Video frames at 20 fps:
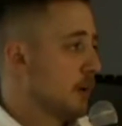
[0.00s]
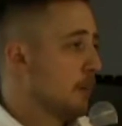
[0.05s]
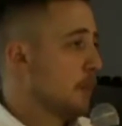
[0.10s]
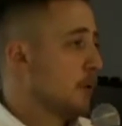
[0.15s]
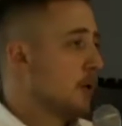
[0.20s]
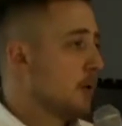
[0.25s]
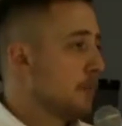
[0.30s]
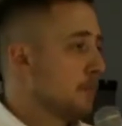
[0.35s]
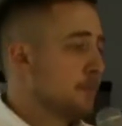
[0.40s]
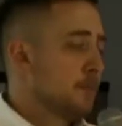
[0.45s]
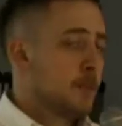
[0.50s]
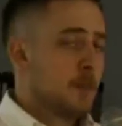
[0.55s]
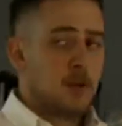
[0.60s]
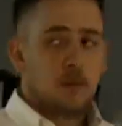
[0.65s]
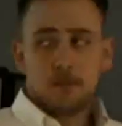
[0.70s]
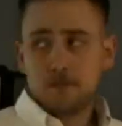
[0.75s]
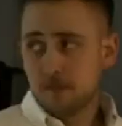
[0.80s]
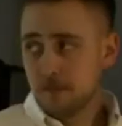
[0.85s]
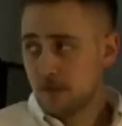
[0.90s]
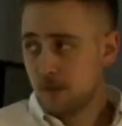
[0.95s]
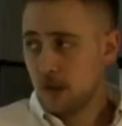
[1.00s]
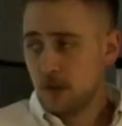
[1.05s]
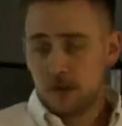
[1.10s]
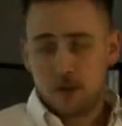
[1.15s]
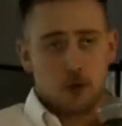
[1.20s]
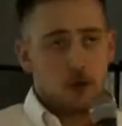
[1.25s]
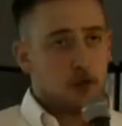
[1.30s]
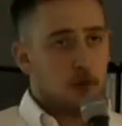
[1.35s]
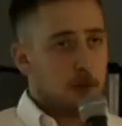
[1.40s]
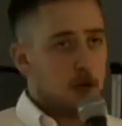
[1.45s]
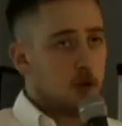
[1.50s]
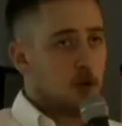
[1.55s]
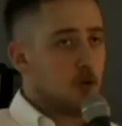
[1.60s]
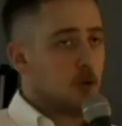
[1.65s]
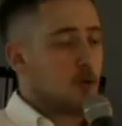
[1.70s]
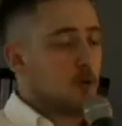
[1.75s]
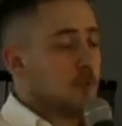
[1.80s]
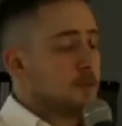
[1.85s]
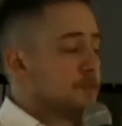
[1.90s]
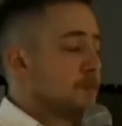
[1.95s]
people, excuse me,
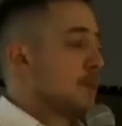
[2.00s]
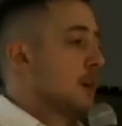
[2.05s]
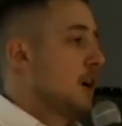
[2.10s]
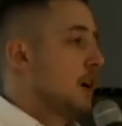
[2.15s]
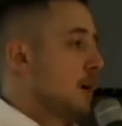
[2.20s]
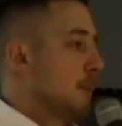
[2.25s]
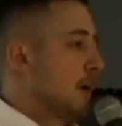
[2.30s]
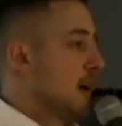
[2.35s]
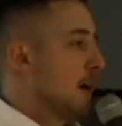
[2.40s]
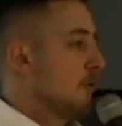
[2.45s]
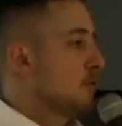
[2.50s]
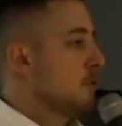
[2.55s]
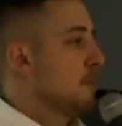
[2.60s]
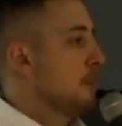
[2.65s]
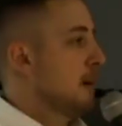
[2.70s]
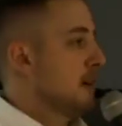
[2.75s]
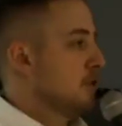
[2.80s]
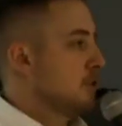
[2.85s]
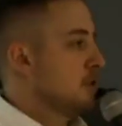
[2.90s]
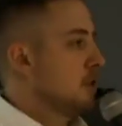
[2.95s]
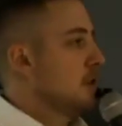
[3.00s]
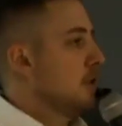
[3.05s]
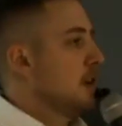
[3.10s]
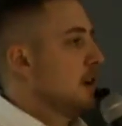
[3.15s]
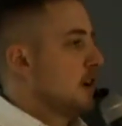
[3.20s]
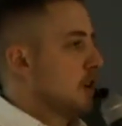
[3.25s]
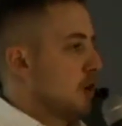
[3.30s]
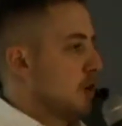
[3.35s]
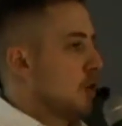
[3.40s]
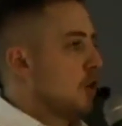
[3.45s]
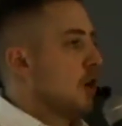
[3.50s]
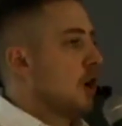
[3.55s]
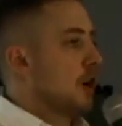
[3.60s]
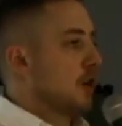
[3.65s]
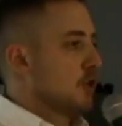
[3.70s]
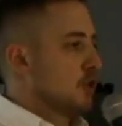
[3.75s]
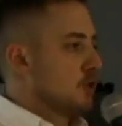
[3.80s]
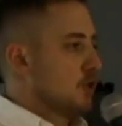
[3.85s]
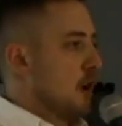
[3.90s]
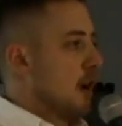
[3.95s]
who um, have dementia and they can no
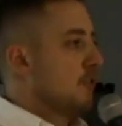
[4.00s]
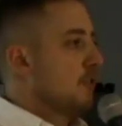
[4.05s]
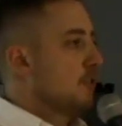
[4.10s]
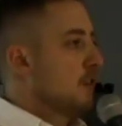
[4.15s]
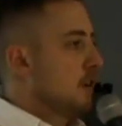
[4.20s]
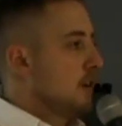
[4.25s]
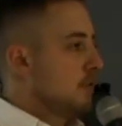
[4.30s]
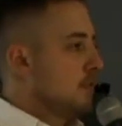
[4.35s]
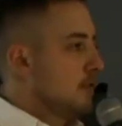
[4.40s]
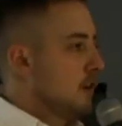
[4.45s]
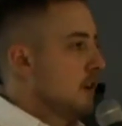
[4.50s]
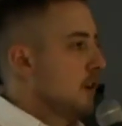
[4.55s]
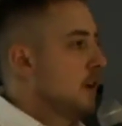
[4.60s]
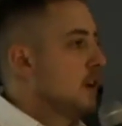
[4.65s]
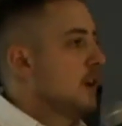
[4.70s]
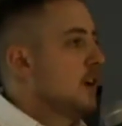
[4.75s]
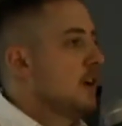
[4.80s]
longer drive safely.